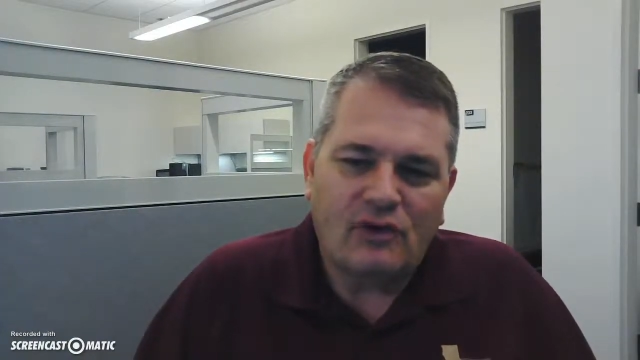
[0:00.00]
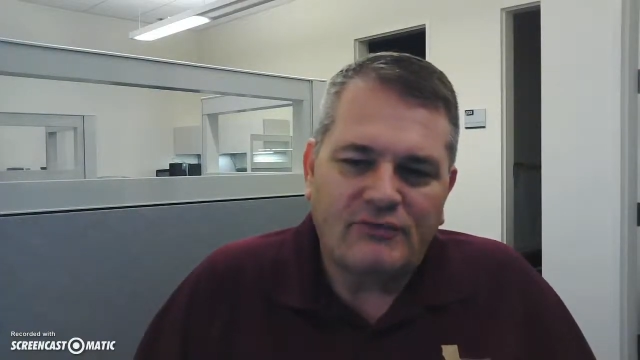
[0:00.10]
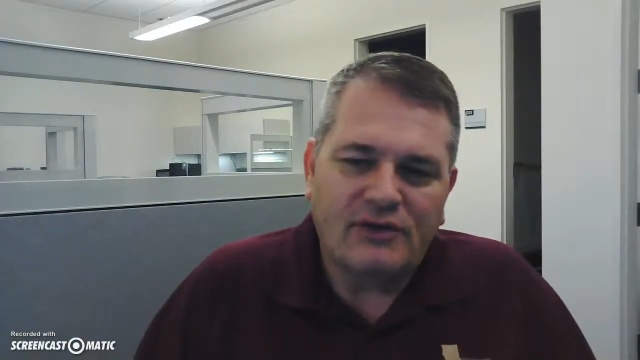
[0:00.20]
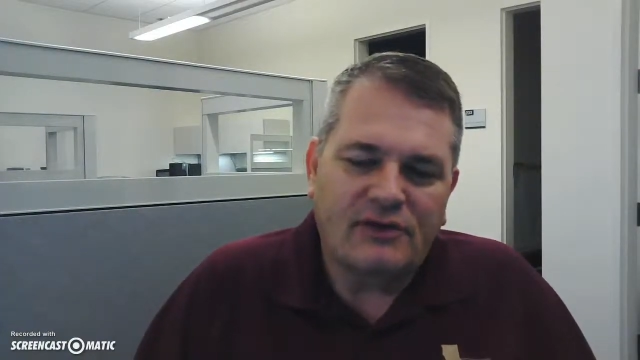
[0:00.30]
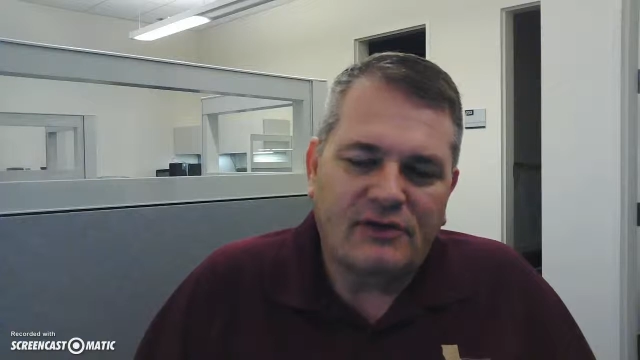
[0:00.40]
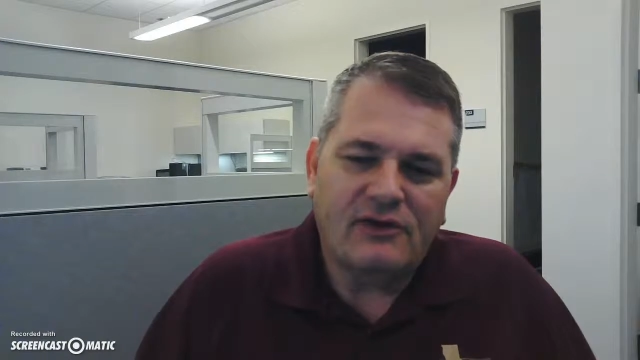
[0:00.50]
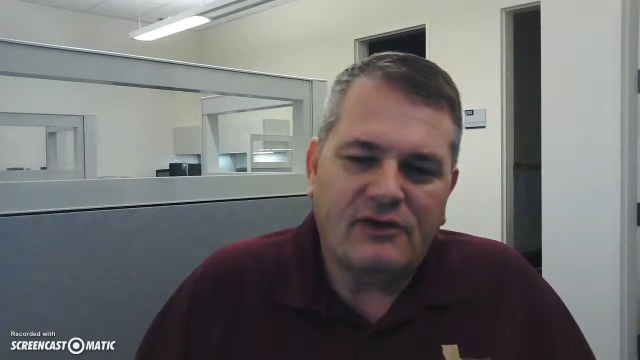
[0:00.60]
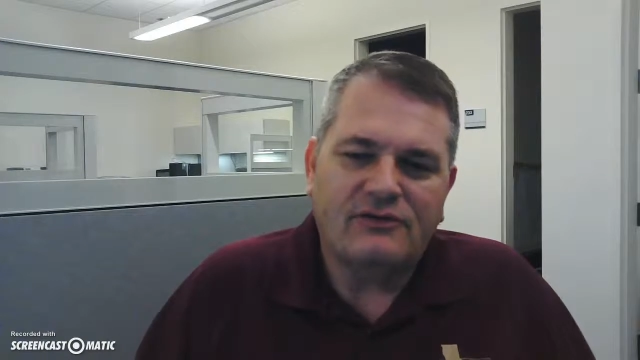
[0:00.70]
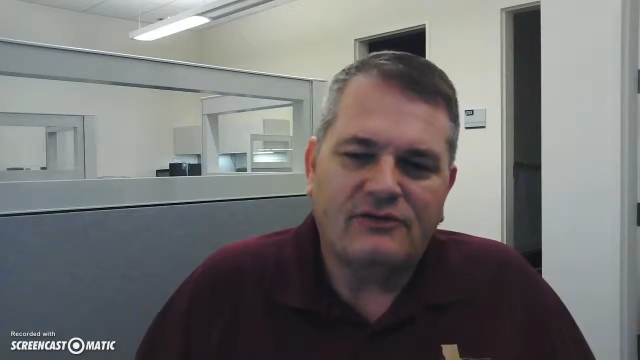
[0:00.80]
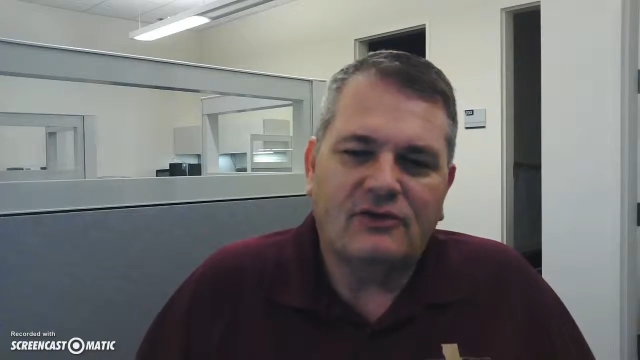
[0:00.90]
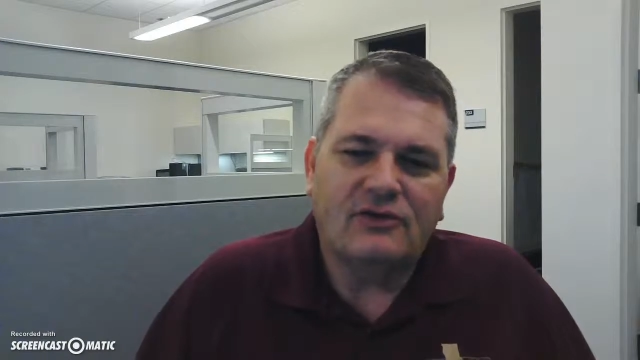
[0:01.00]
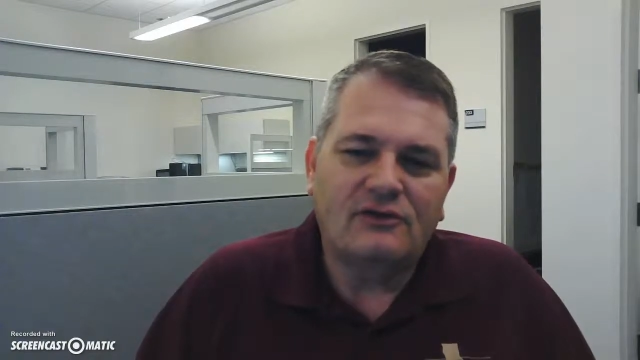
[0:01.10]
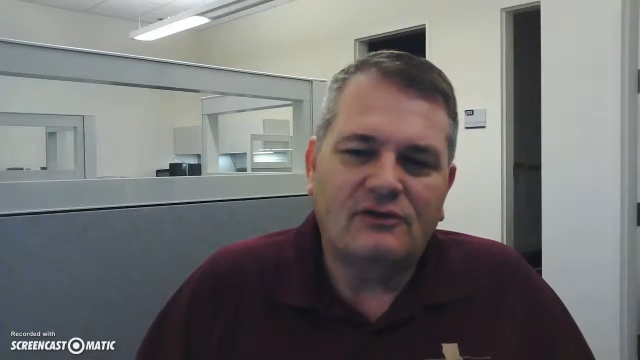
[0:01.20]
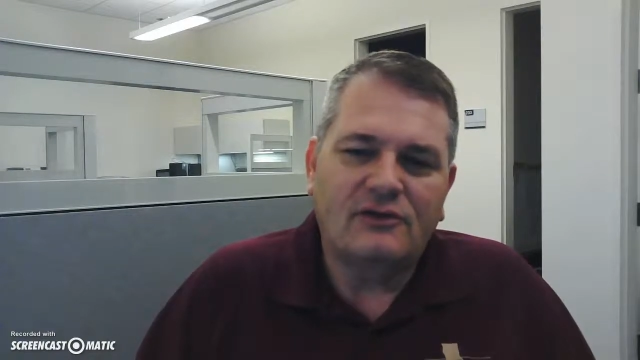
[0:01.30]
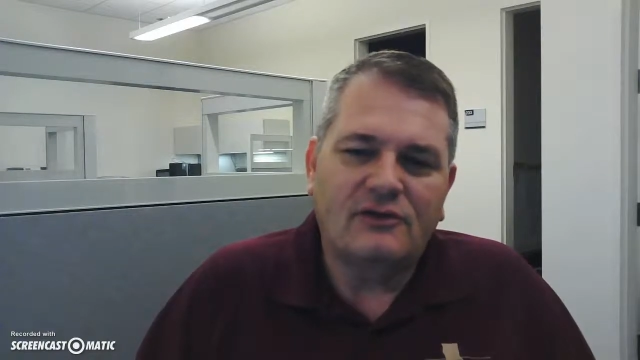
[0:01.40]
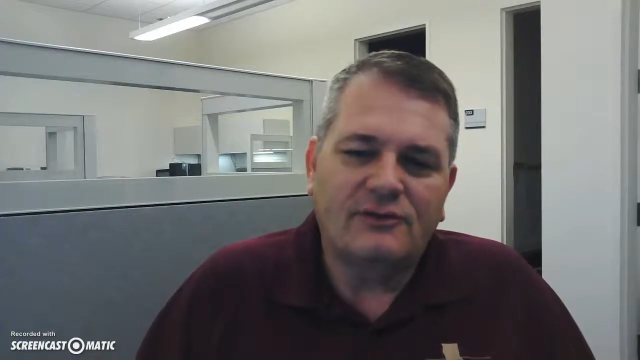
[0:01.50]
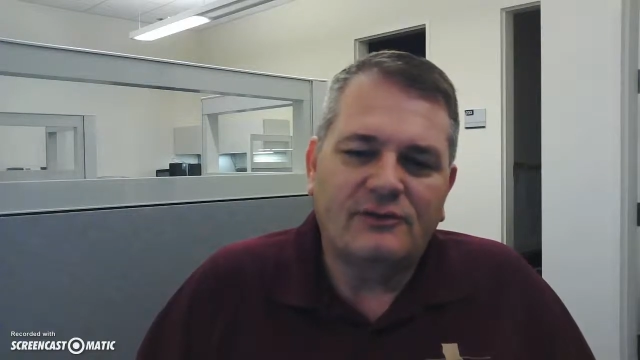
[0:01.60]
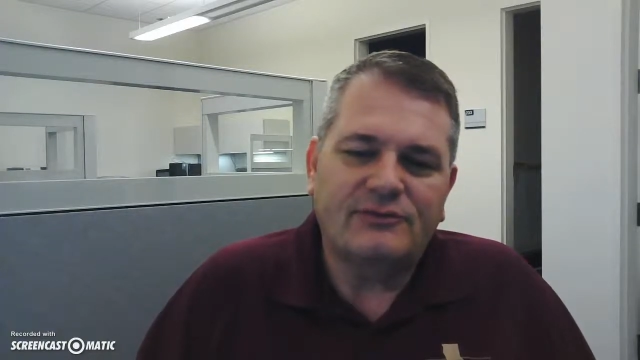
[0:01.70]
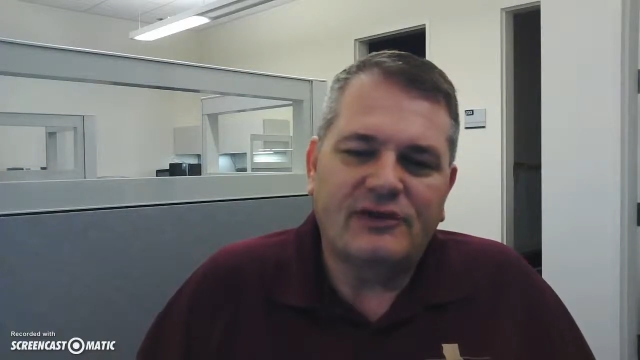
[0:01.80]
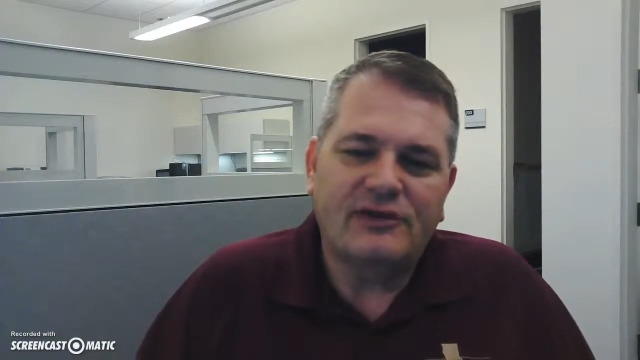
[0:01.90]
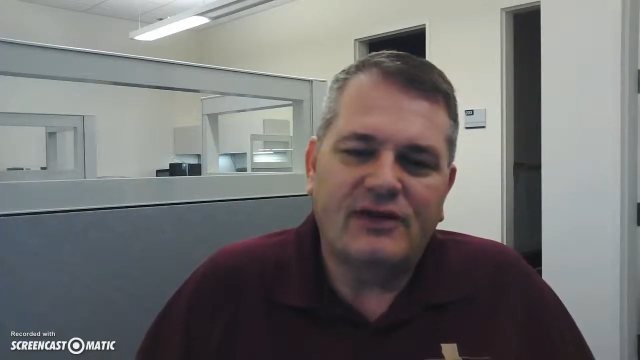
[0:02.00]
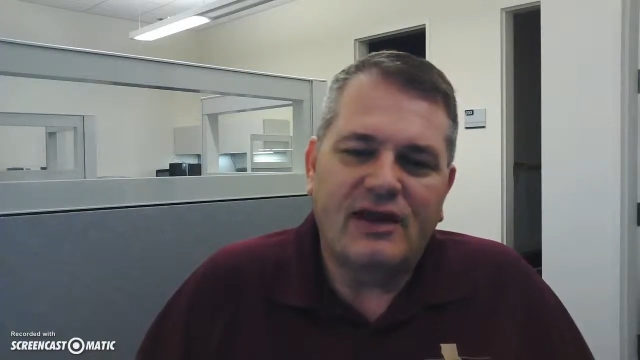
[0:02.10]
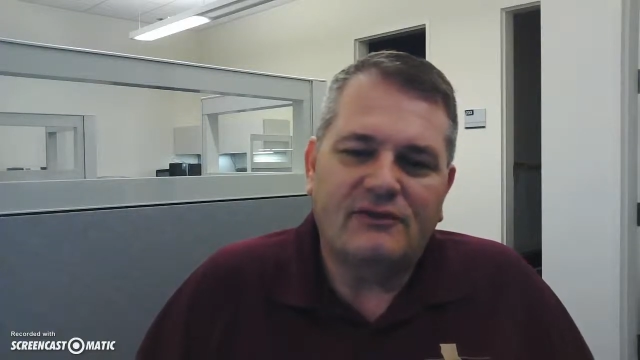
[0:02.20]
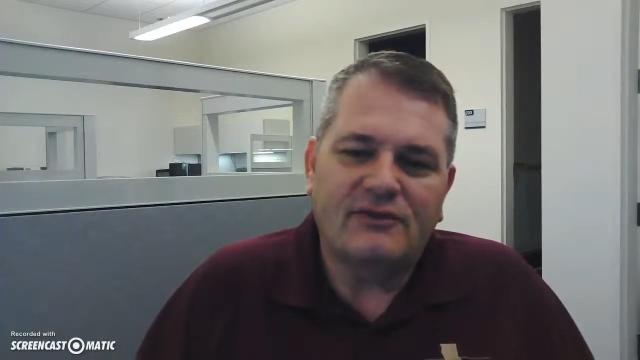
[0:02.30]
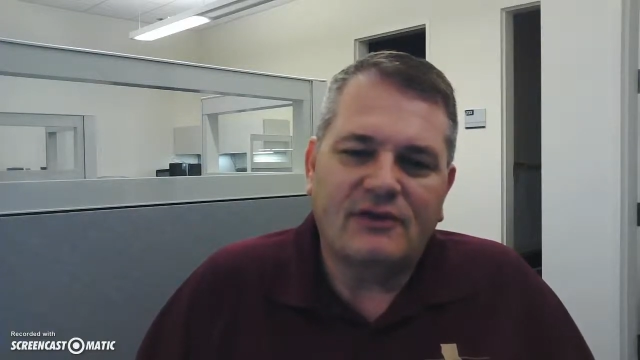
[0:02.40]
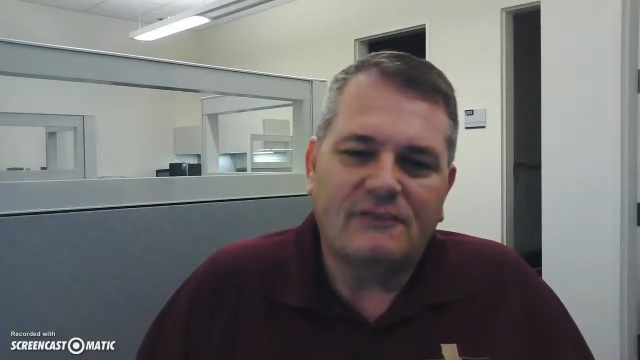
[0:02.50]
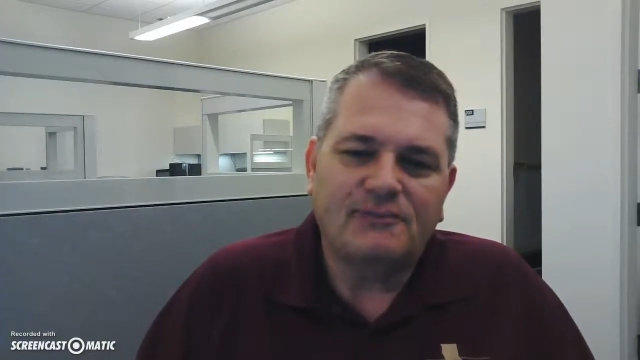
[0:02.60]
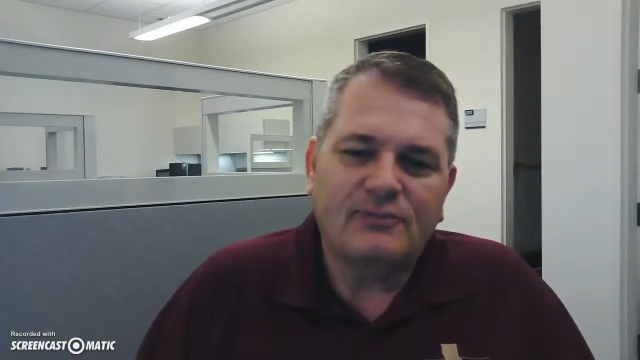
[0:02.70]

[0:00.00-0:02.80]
I've done interrogations all over, and sometimes I didn't have a